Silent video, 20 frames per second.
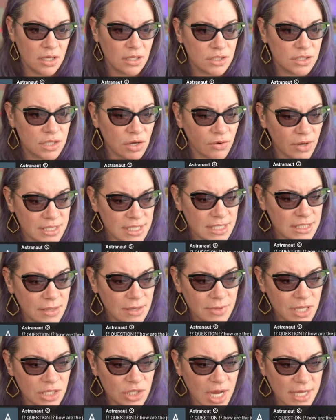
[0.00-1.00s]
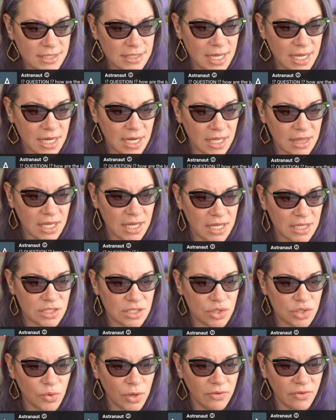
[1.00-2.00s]
So I see some of the chat saying I think
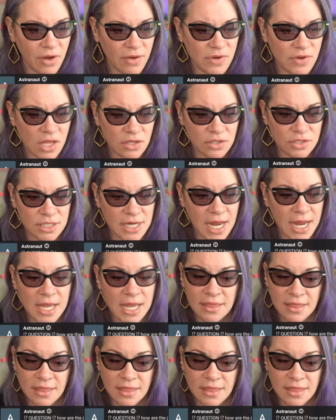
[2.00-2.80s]
it's $25 a day.